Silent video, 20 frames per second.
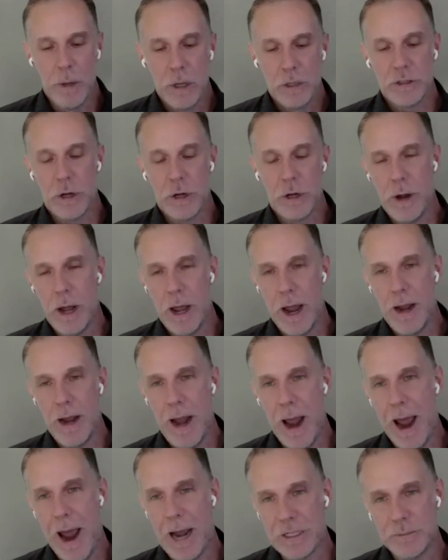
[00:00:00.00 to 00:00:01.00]
So an
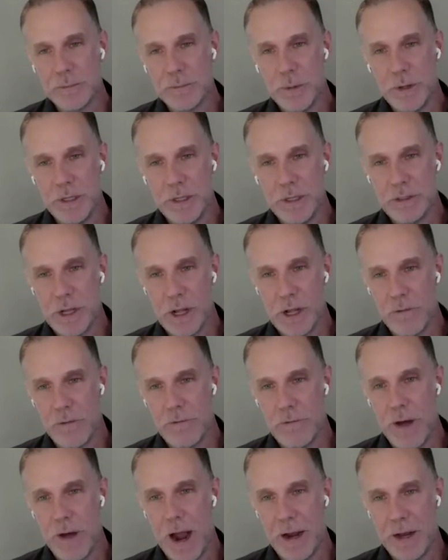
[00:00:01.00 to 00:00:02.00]
actionable incidental
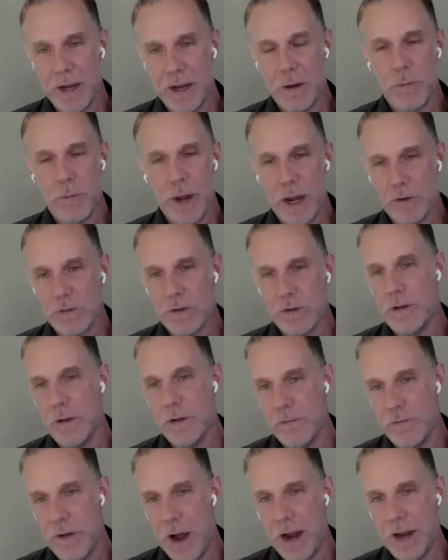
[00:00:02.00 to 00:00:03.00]
finding, we actually
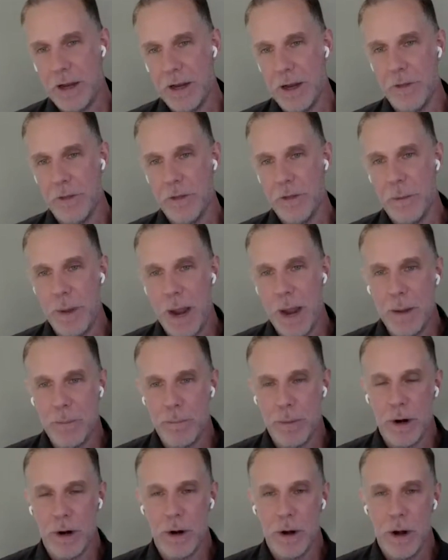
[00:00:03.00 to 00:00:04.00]
define it in the
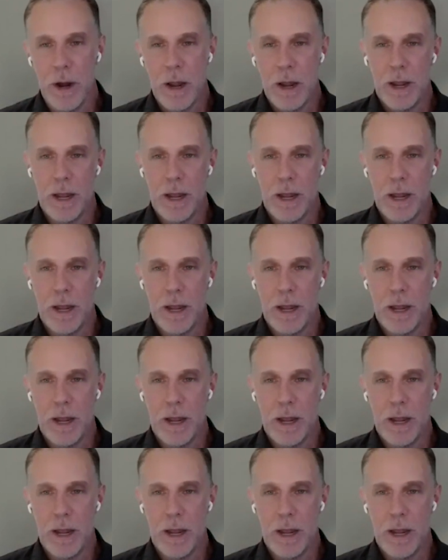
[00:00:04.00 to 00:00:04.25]
paper.